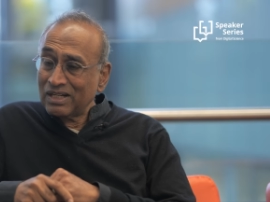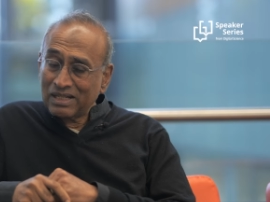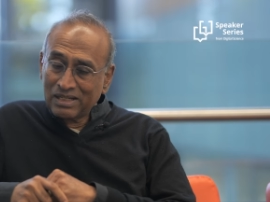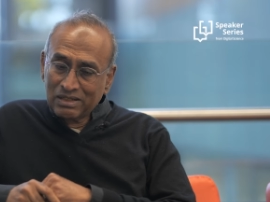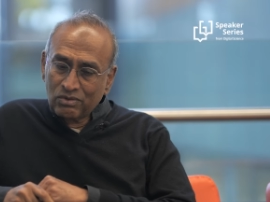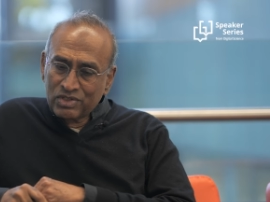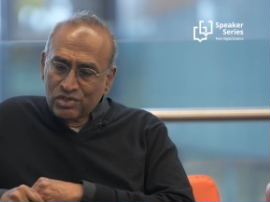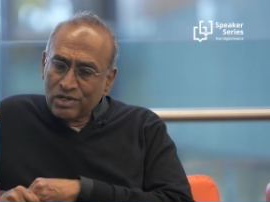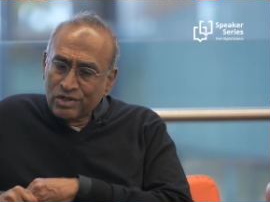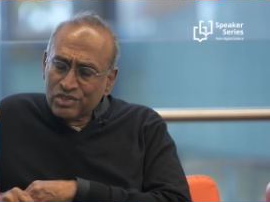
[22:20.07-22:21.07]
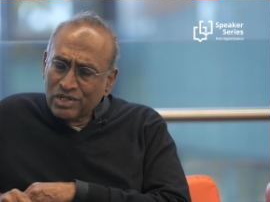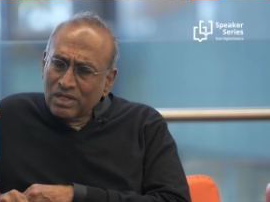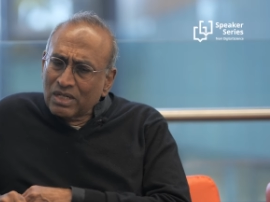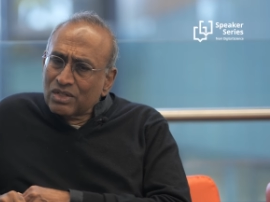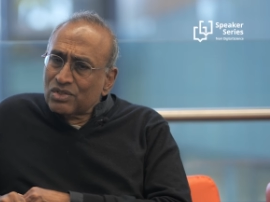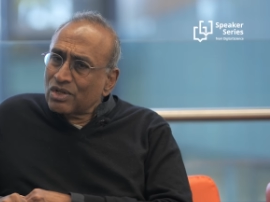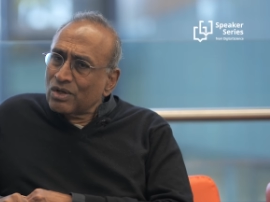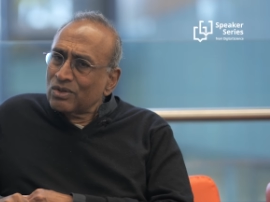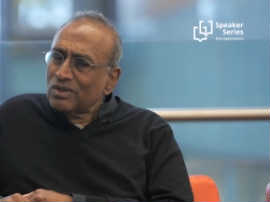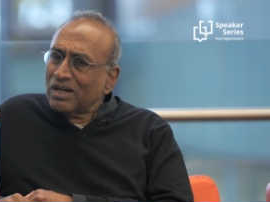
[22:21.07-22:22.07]
uh, research.
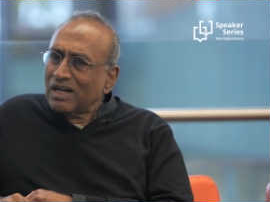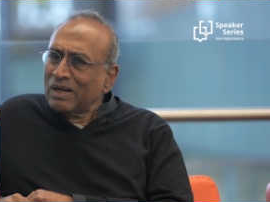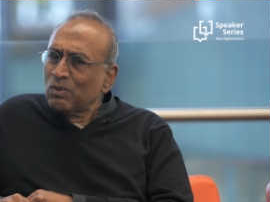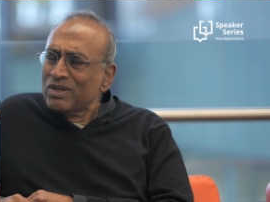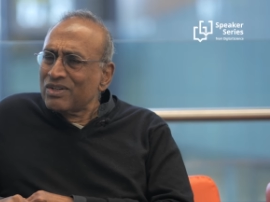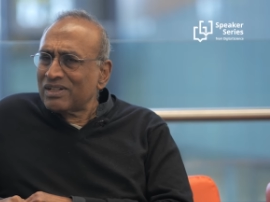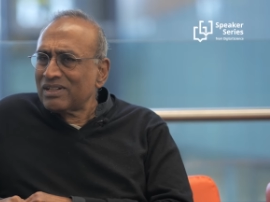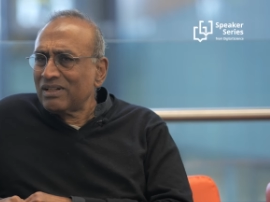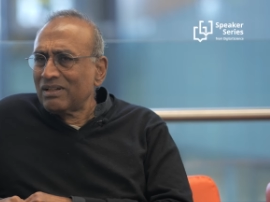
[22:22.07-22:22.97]
So I wouldn't